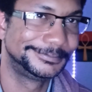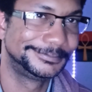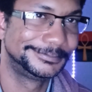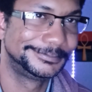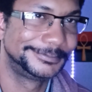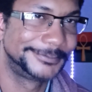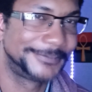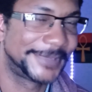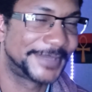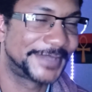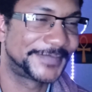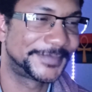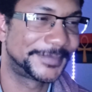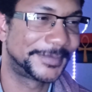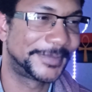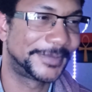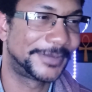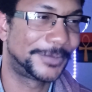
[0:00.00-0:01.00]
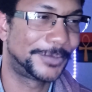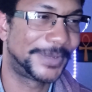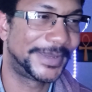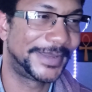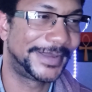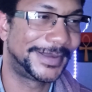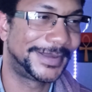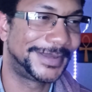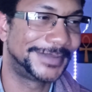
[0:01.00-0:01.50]
Guy's from the
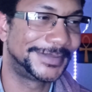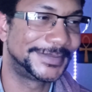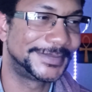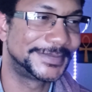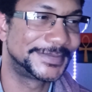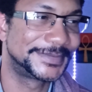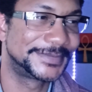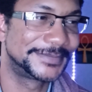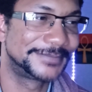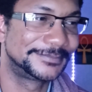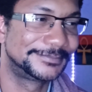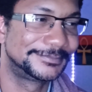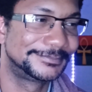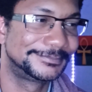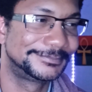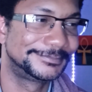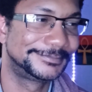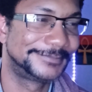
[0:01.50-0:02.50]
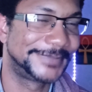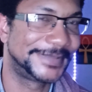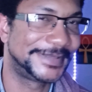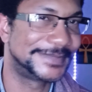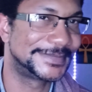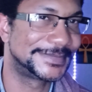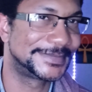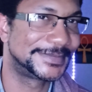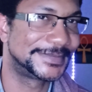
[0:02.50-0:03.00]
Hawaiian Islands.
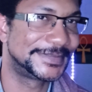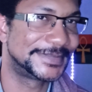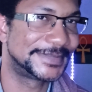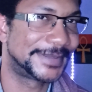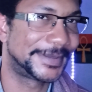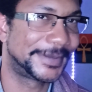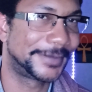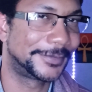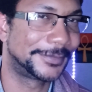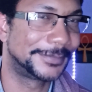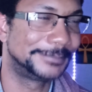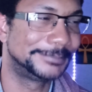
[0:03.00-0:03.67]
He's not Arab.